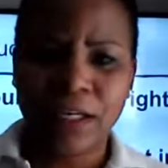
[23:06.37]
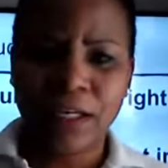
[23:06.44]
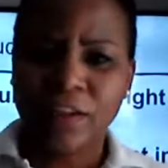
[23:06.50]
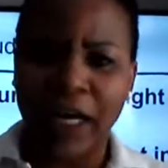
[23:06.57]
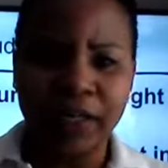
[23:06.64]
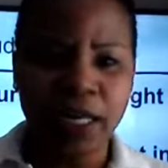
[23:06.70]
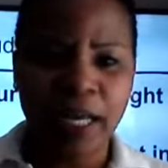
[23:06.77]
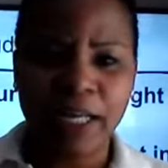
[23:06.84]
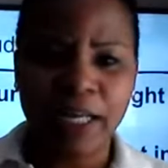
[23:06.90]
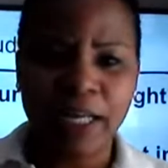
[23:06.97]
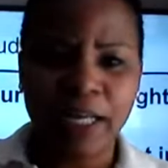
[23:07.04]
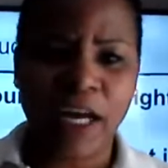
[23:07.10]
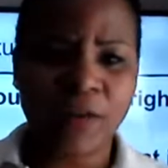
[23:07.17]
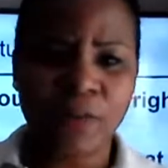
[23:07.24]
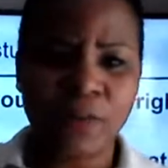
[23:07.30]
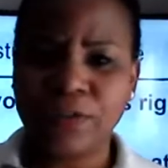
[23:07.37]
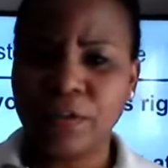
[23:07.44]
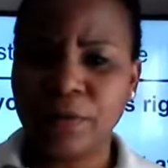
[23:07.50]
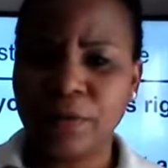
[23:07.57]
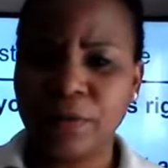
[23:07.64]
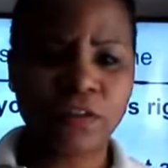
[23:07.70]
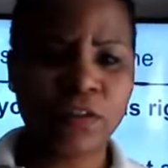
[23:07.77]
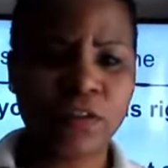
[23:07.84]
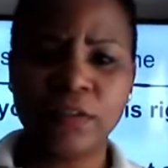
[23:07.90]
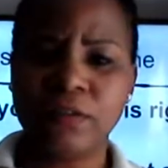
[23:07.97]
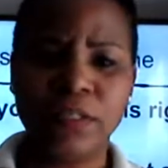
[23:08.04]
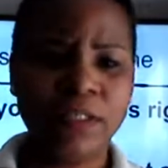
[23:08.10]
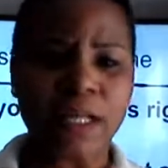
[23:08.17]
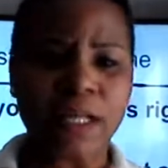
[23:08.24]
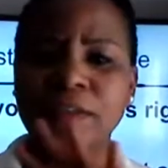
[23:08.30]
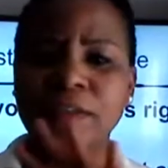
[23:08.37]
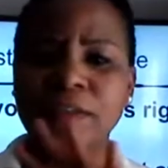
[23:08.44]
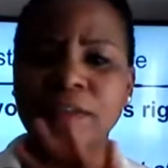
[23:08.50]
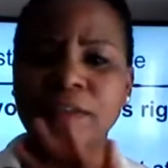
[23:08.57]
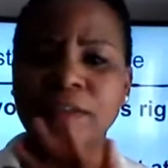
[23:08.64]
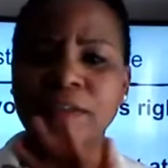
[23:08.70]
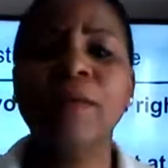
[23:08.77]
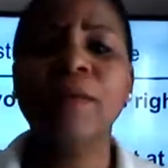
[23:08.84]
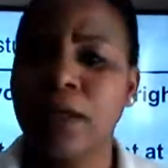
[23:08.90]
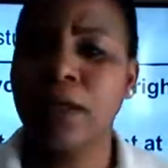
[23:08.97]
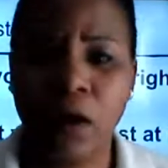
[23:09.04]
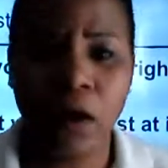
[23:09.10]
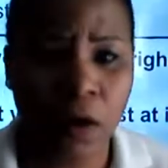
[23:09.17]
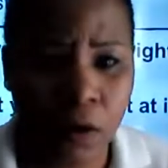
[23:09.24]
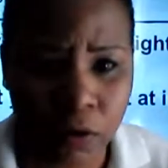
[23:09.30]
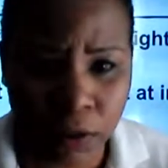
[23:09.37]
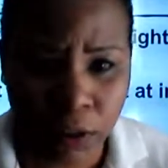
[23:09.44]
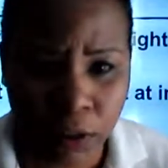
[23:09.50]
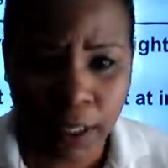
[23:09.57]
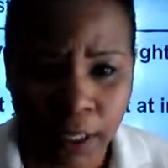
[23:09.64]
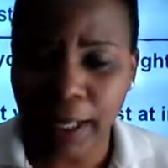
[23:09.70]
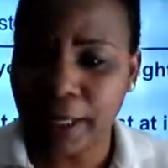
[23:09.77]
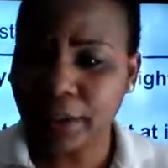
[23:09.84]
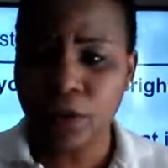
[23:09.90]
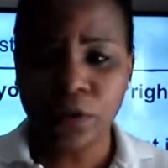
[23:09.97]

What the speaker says: End of January to March 13, that's already gone.